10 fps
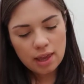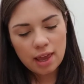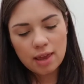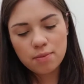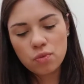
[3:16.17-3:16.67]

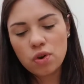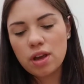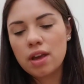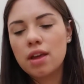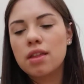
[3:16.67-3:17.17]
came
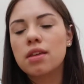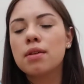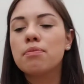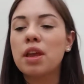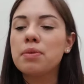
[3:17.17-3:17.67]
with
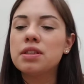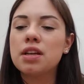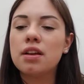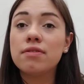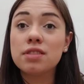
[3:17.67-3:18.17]
Baby
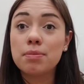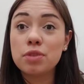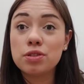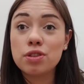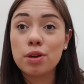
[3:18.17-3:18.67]
Dove
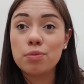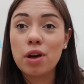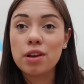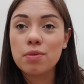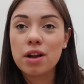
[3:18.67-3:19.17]
tip-to-toe
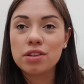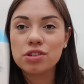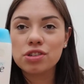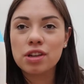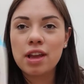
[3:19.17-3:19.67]
body
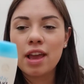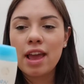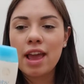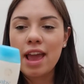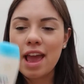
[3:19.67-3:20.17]
wash.
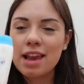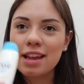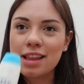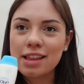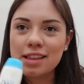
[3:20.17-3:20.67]
And
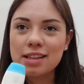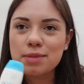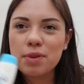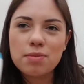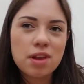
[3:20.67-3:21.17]
I like
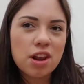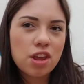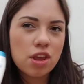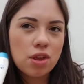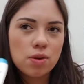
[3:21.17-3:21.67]
this, but I'm not a
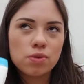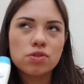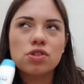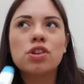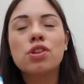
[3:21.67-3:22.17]

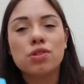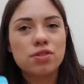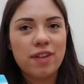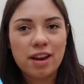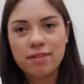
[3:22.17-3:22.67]
huge,
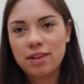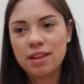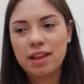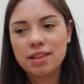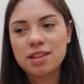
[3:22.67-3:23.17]
huge fan of
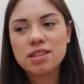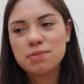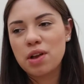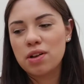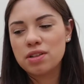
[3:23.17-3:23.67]
it. Like, the
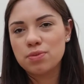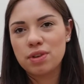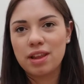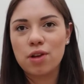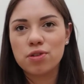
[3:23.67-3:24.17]
smell is
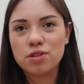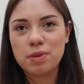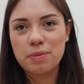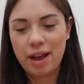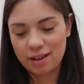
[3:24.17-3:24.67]
what like holds
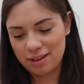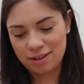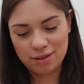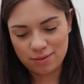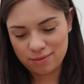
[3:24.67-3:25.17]
me back.
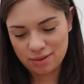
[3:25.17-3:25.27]
I don't know.